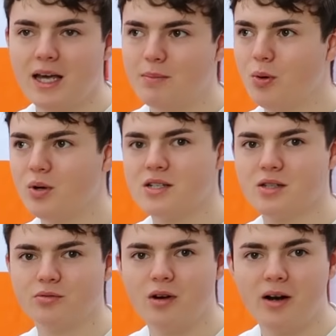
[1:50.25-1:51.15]
He pulled it
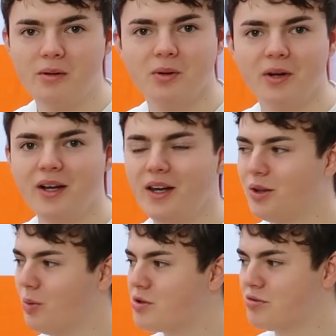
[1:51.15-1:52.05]
to the right, but
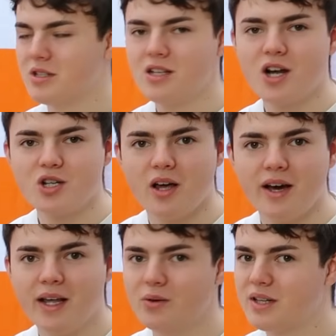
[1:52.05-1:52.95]
the ones from the
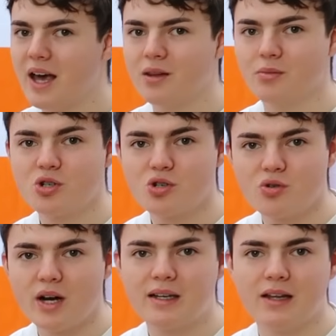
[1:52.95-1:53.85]
touchline, he was getting them
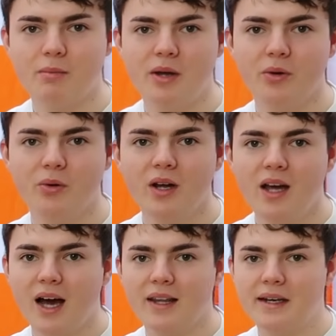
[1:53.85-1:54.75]
straight down the middle,
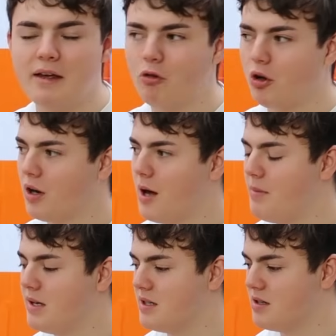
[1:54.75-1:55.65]
and they never looked like
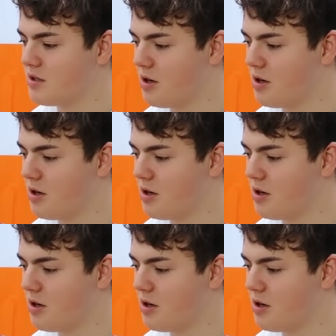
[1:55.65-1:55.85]
missing.